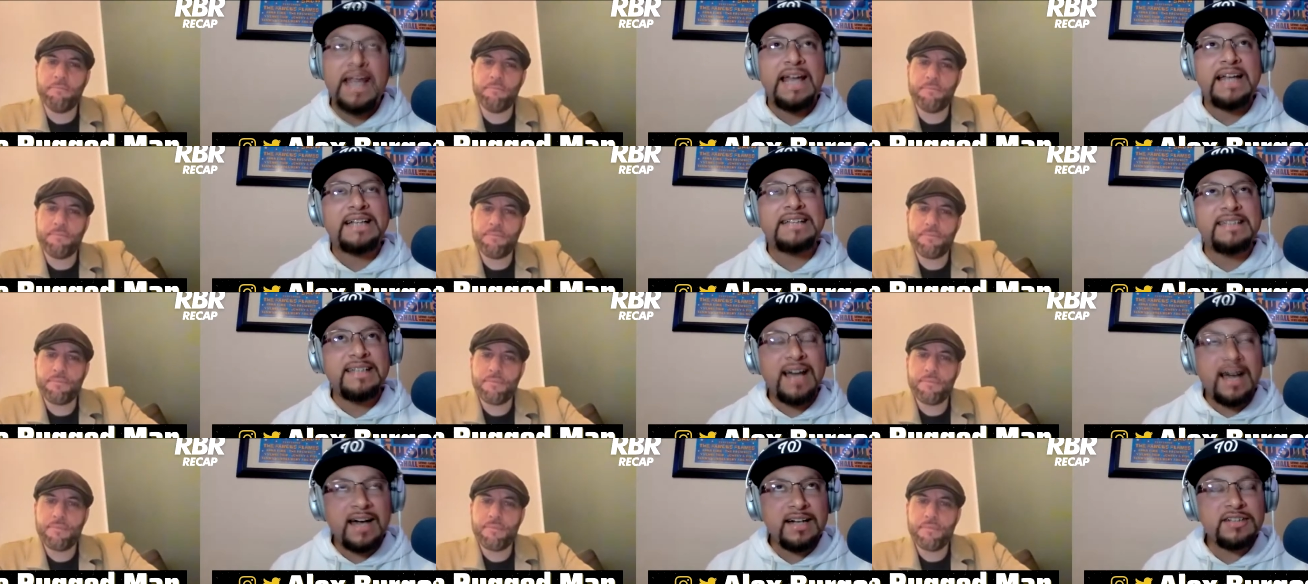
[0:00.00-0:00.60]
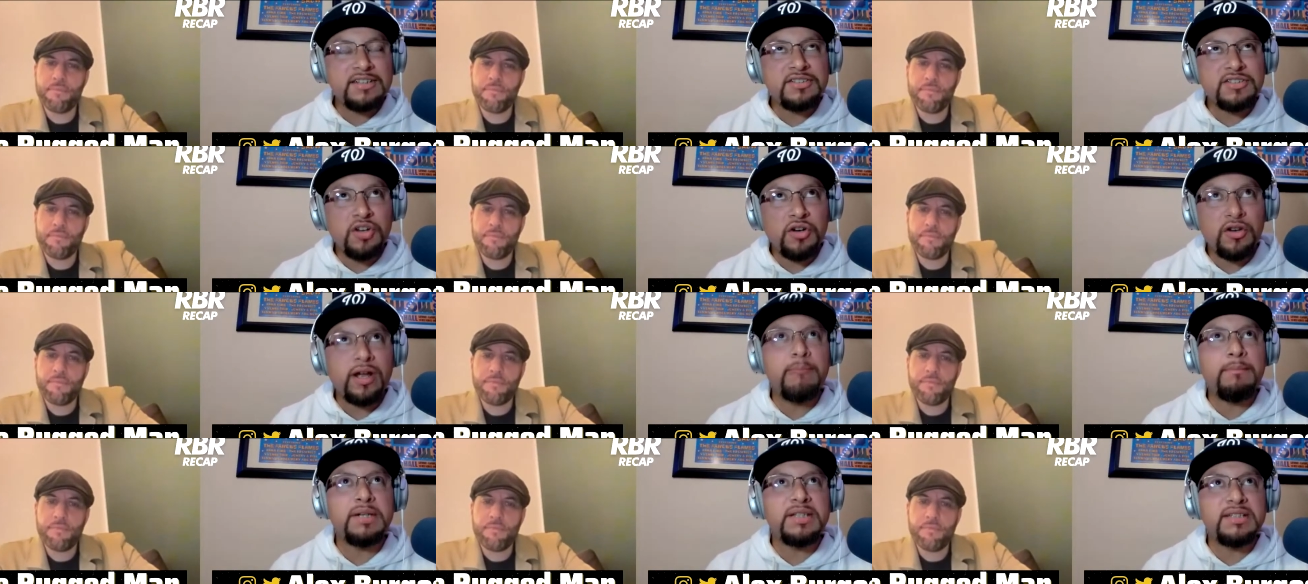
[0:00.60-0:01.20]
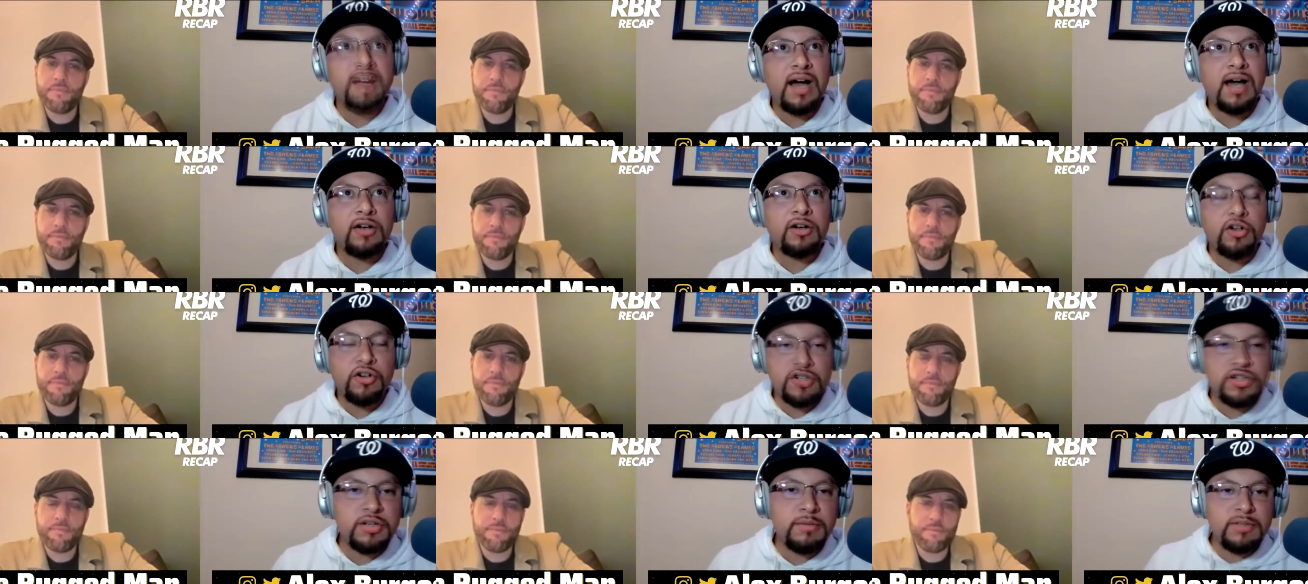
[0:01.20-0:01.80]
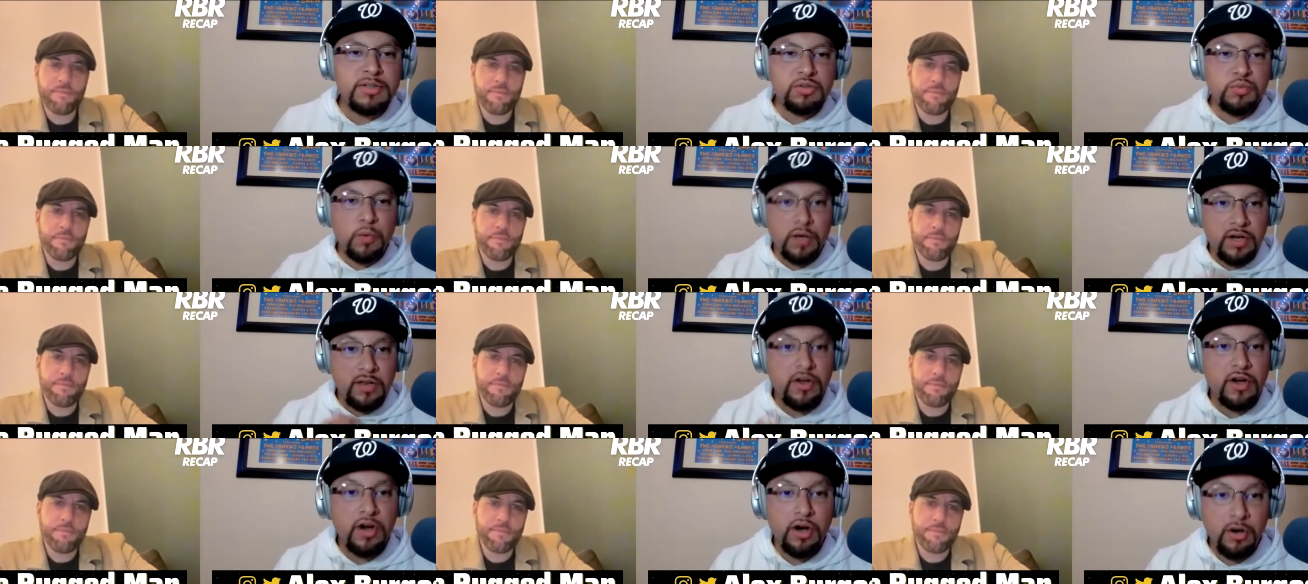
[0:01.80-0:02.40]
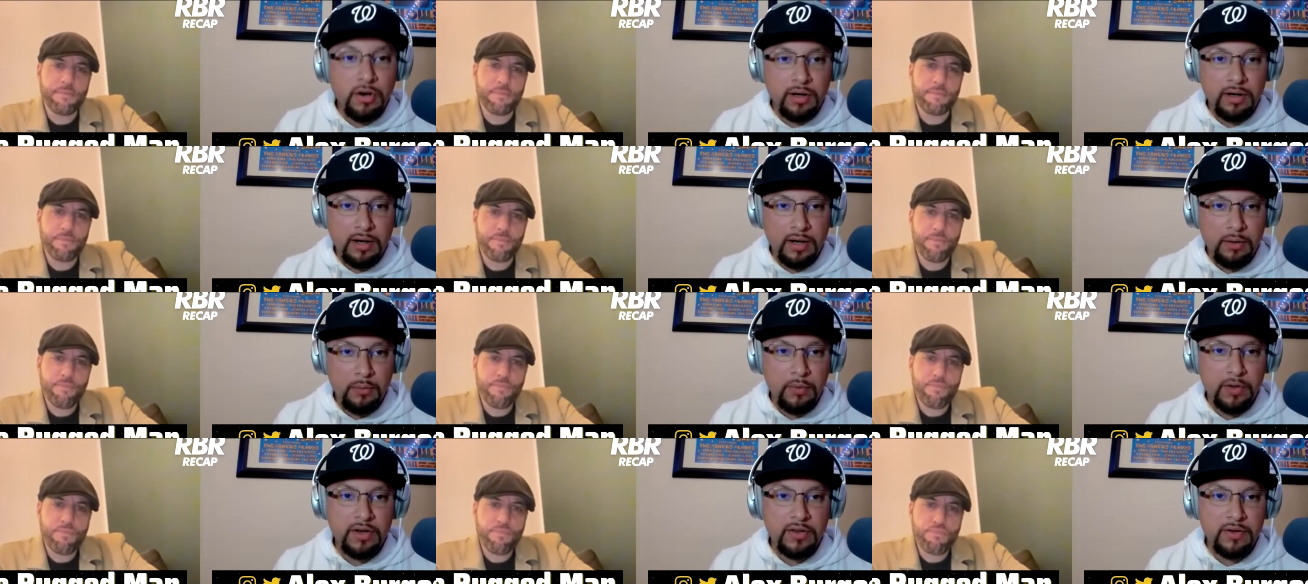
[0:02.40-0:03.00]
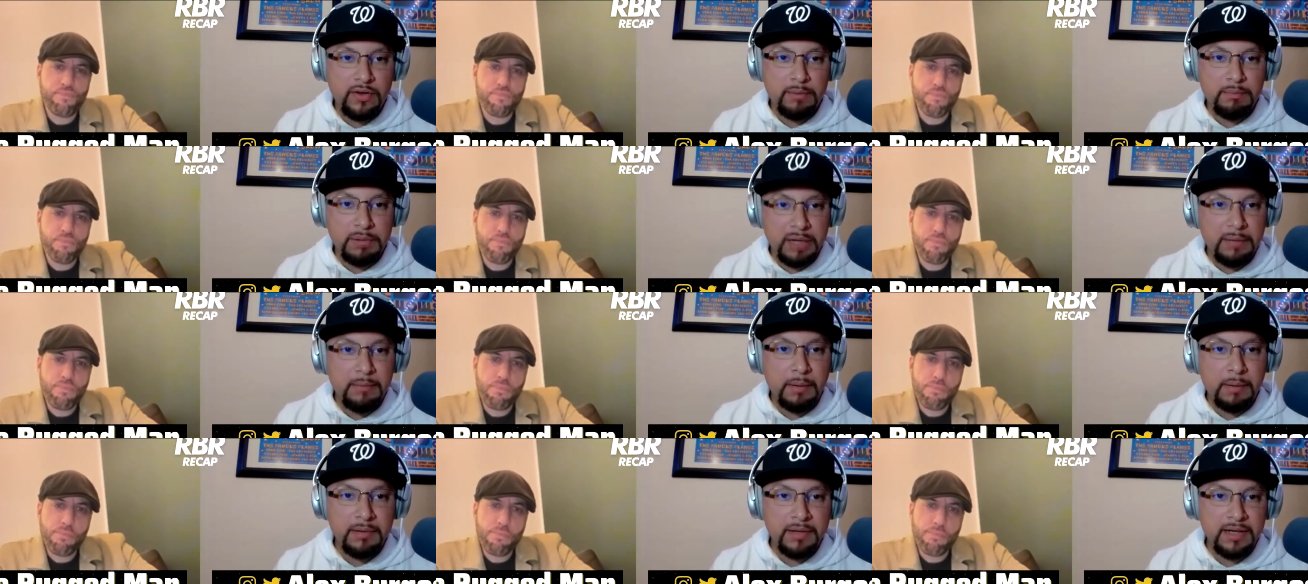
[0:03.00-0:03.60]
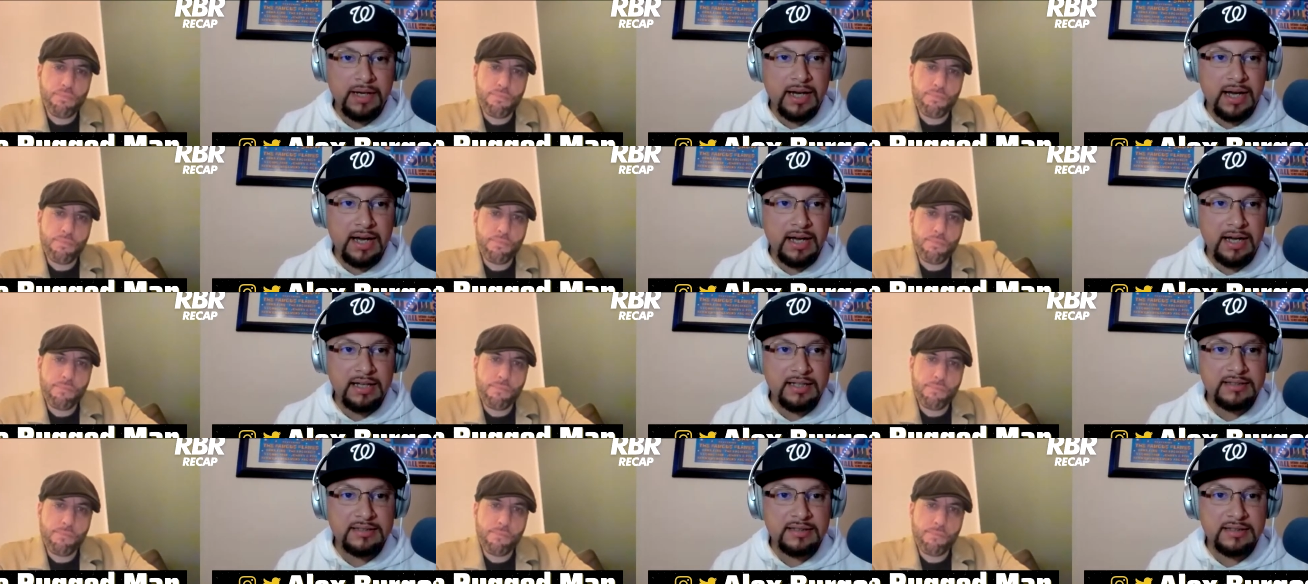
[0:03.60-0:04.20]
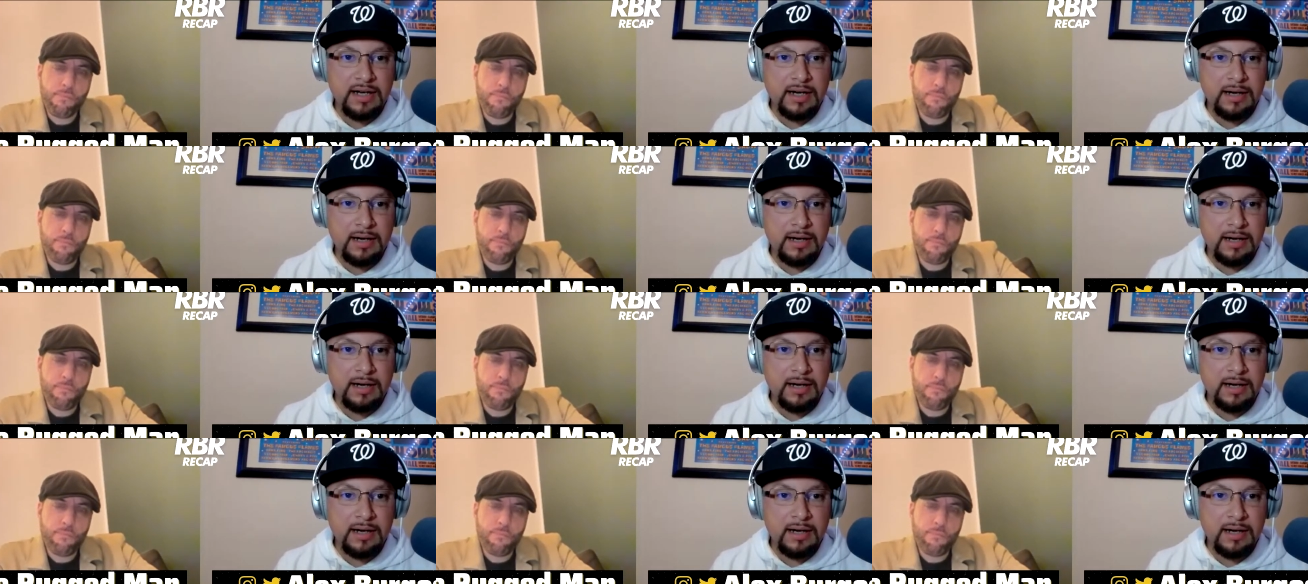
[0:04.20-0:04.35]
Speaker 1: it's not a DAZN game, but Todd Grisham is one of the uh, one of the play-by-play guys